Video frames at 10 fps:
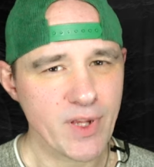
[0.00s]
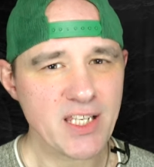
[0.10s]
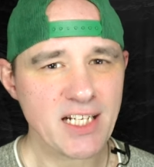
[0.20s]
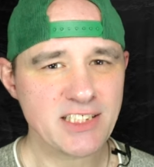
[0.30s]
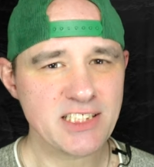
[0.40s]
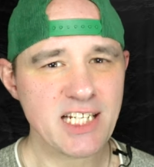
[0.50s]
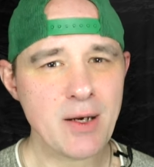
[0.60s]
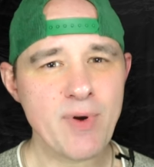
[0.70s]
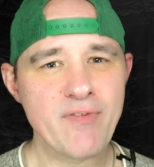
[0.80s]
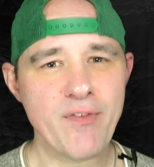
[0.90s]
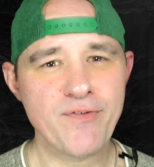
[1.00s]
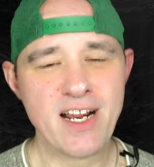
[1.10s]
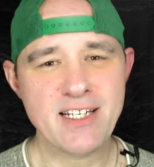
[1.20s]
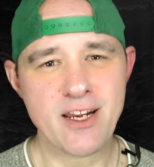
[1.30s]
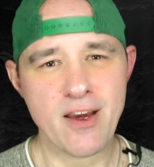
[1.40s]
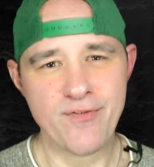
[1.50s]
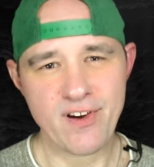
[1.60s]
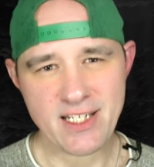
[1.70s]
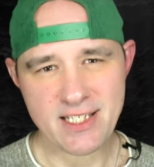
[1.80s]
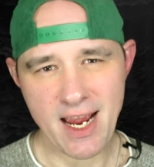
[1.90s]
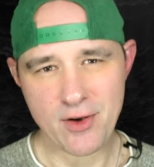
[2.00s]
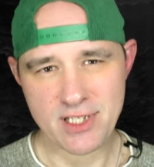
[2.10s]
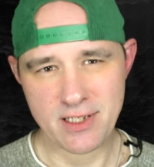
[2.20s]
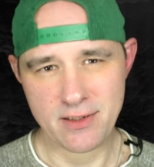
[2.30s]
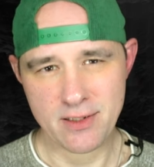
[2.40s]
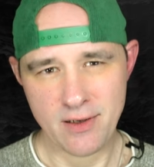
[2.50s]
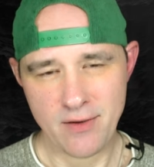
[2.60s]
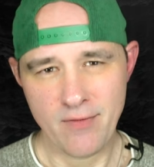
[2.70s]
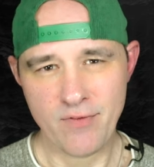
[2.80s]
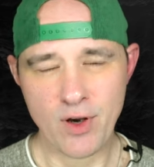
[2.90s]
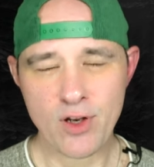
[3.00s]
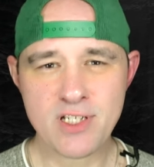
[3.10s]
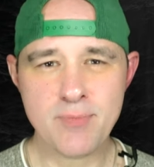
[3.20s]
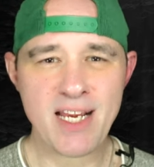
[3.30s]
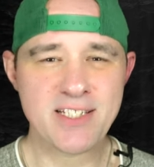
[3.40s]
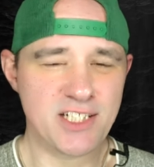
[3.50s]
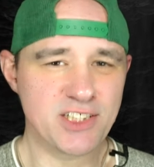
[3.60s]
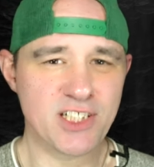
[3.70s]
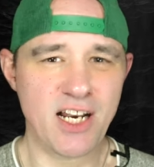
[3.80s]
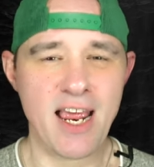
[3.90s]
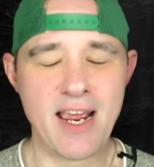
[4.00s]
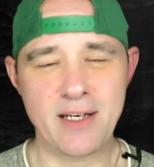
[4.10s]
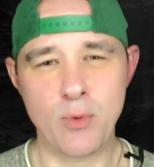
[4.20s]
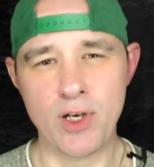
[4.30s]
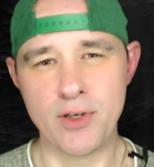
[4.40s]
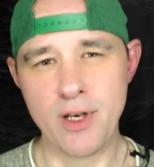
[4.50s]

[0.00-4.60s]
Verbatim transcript: and that she's staying with her friends at her friend's house and forgot to message to let anyone